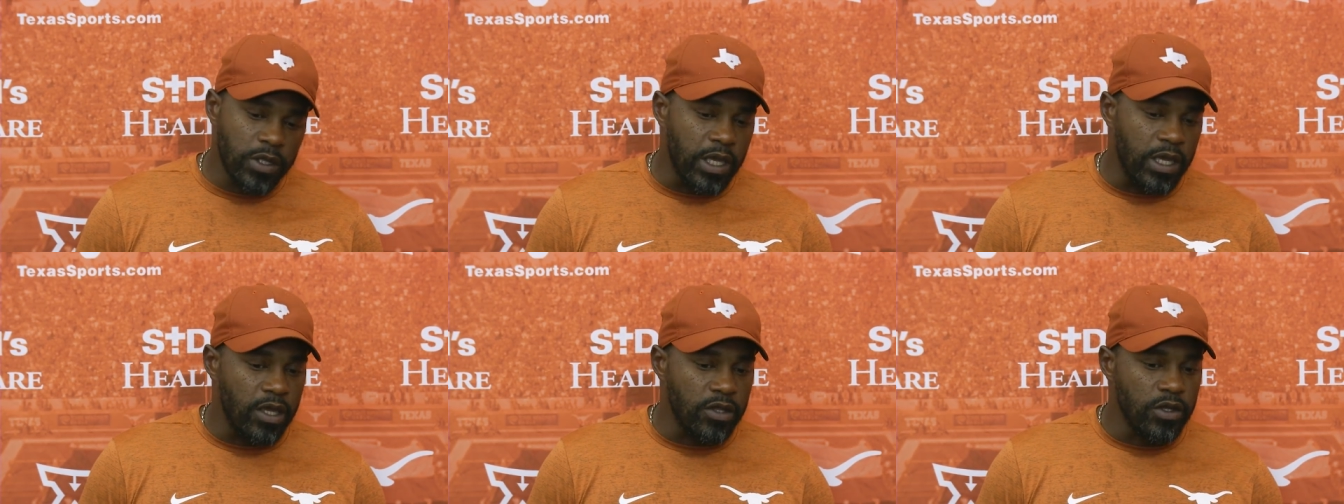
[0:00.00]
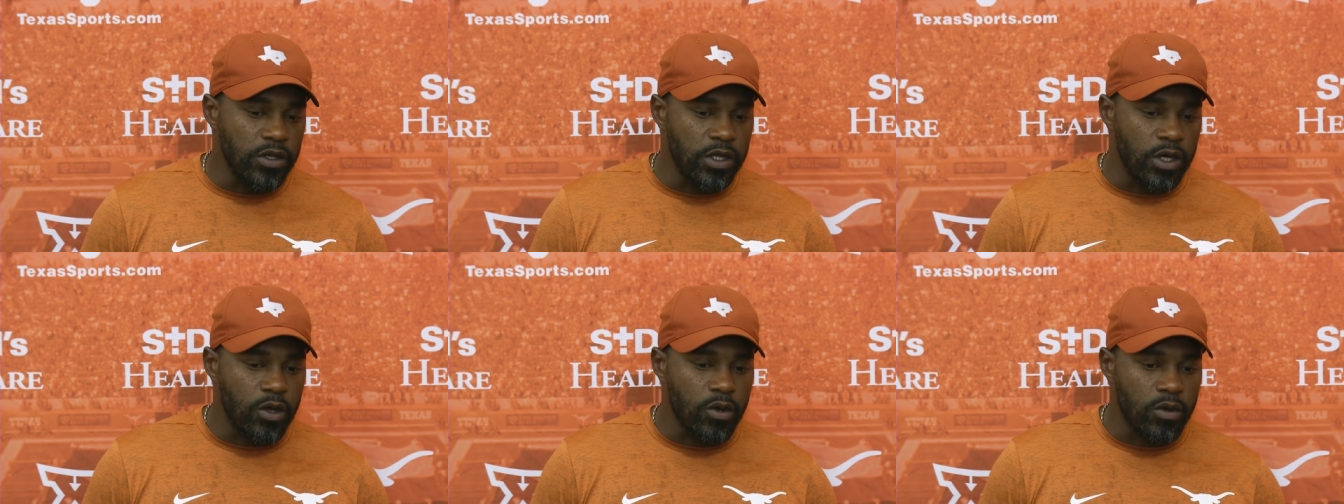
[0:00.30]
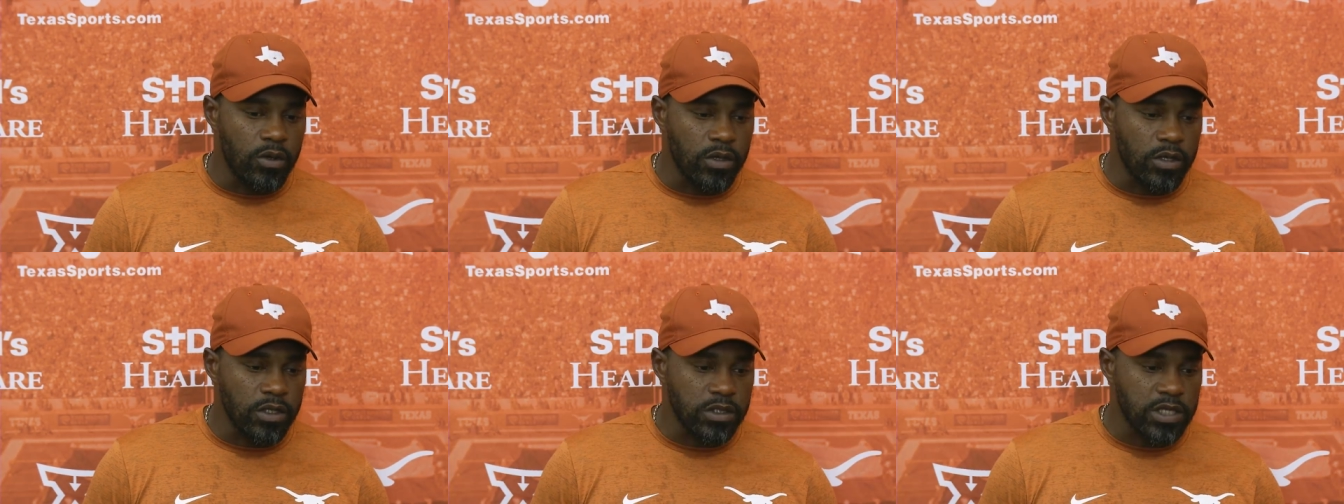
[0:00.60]
yeah, you
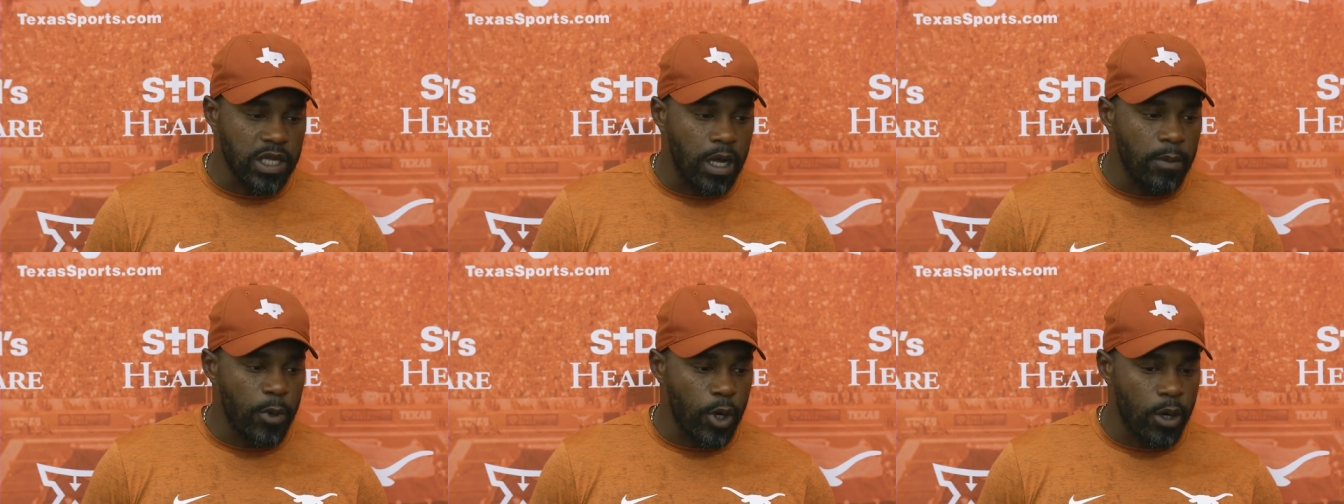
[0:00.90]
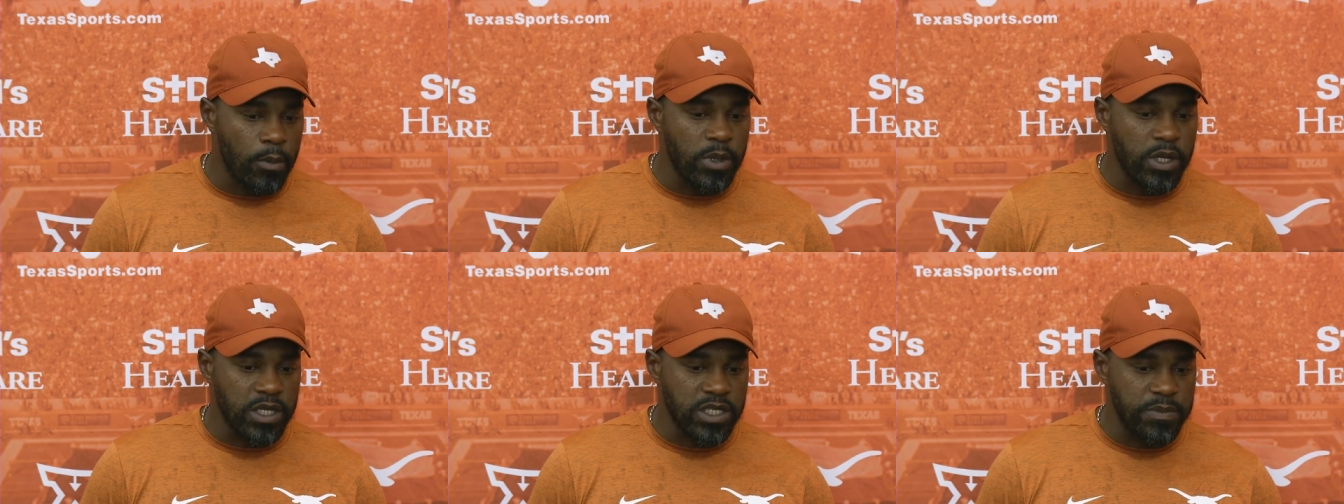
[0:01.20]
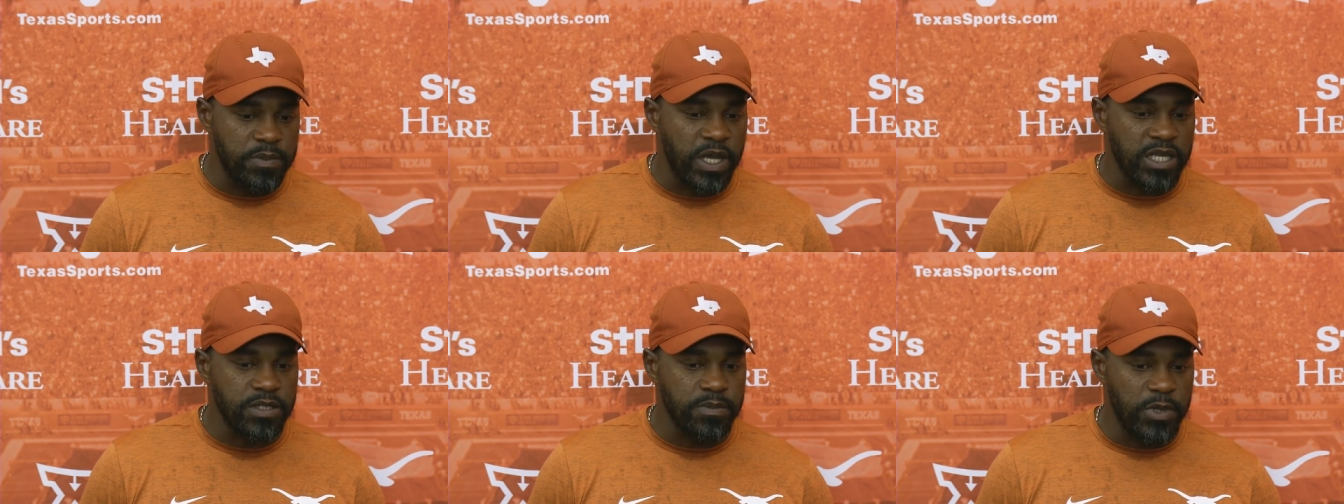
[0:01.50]
know, Tom Herman
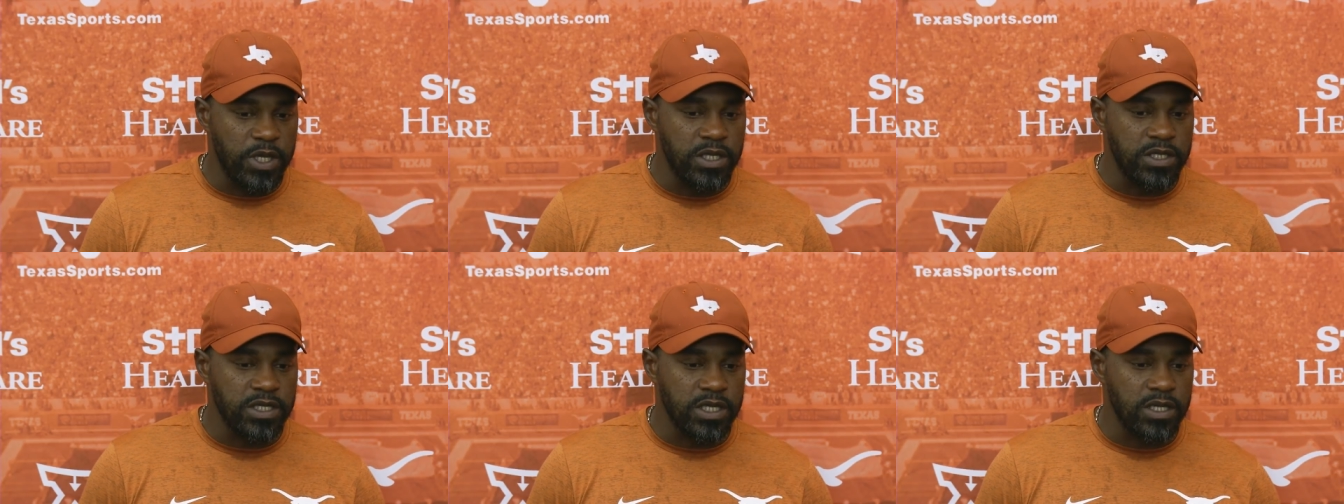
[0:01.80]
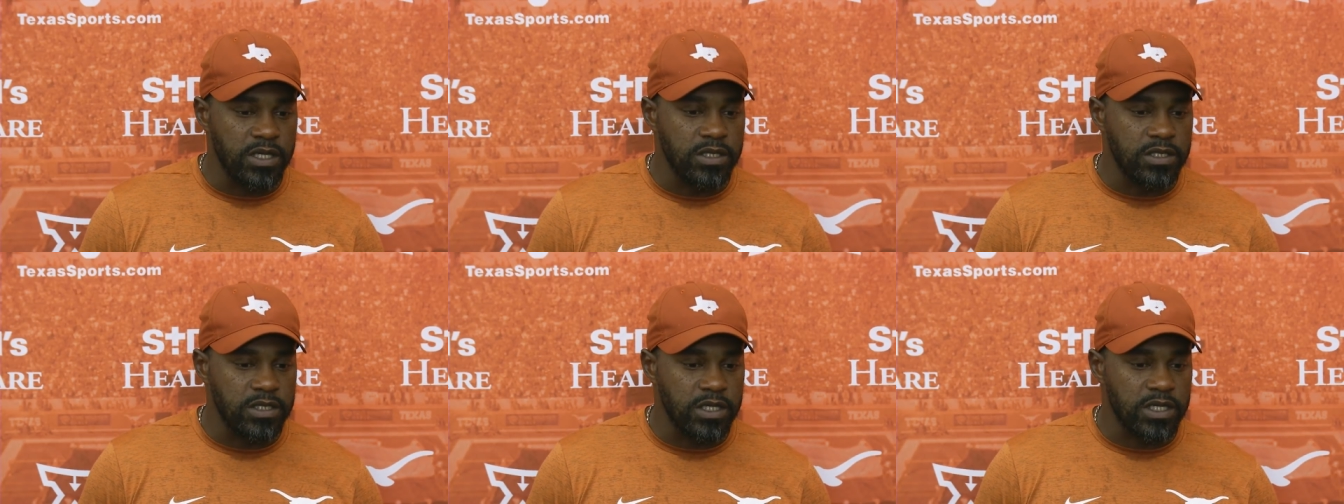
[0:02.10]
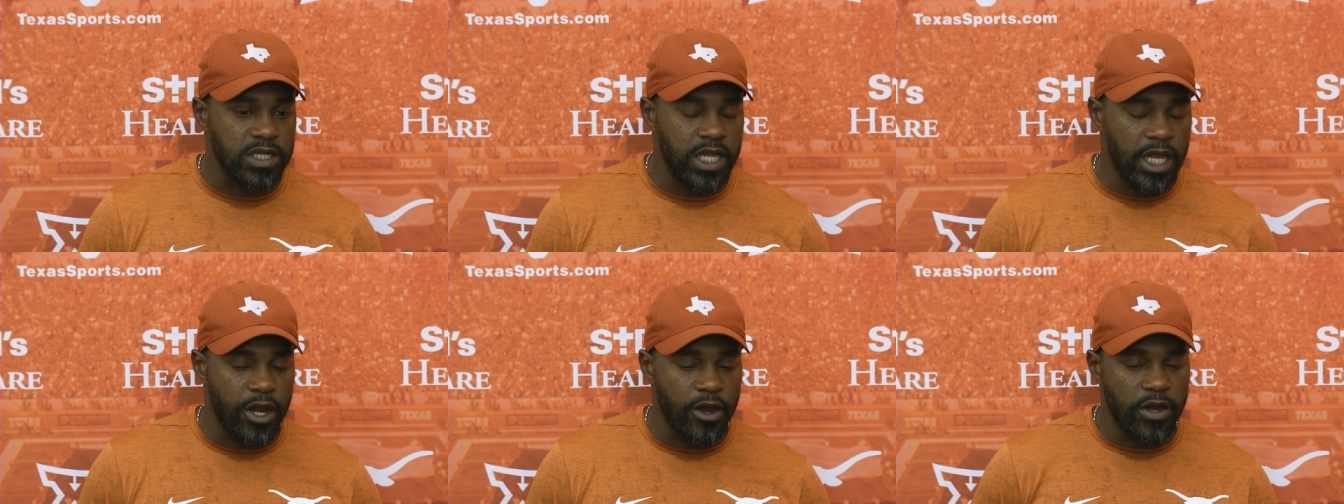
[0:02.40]
expects me to
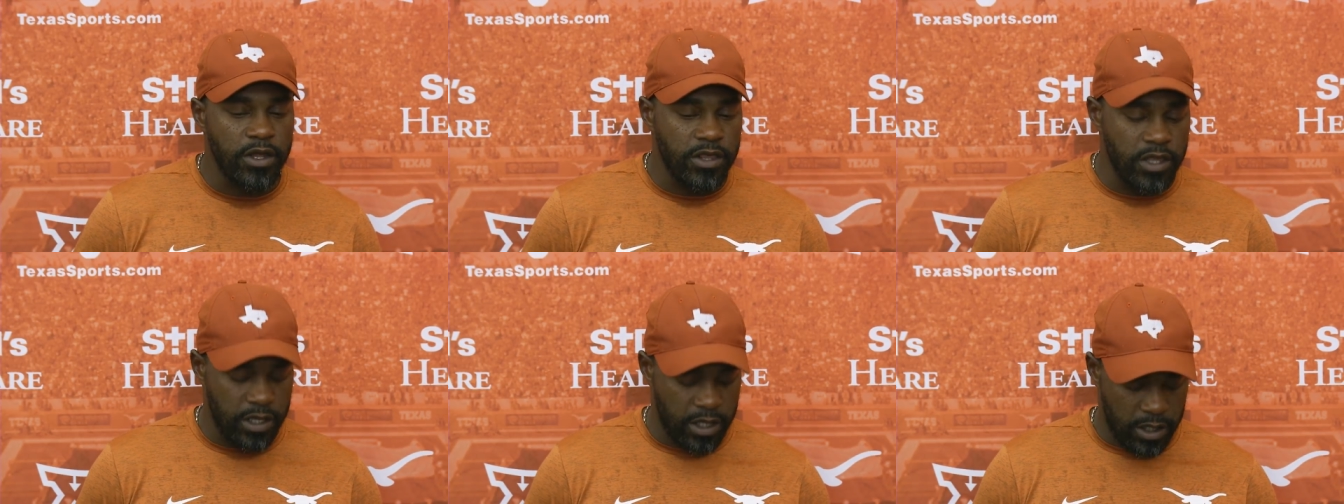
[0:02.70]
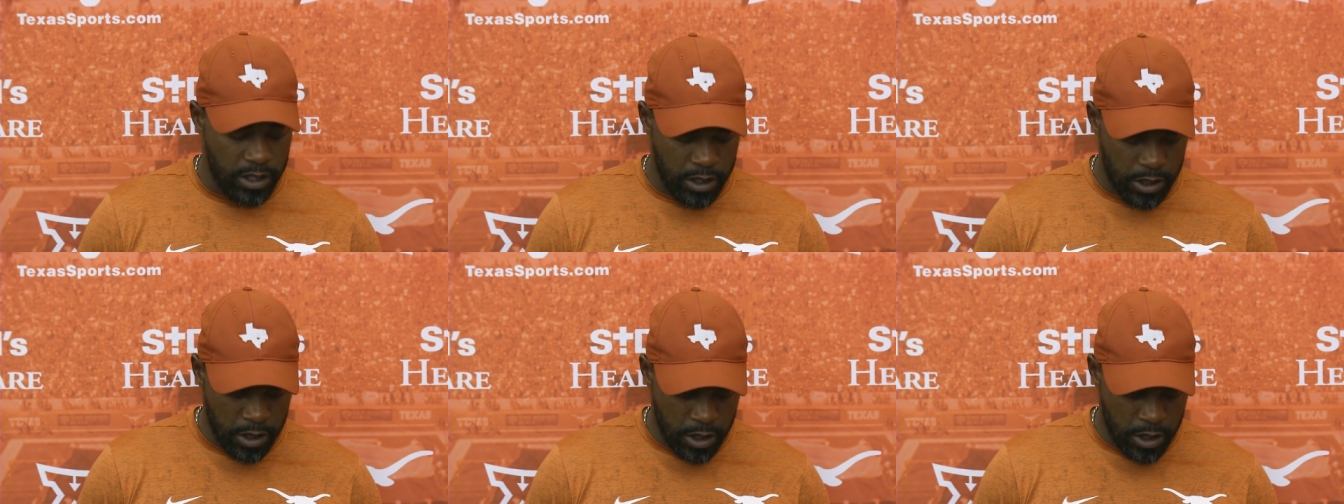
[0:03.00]
carry the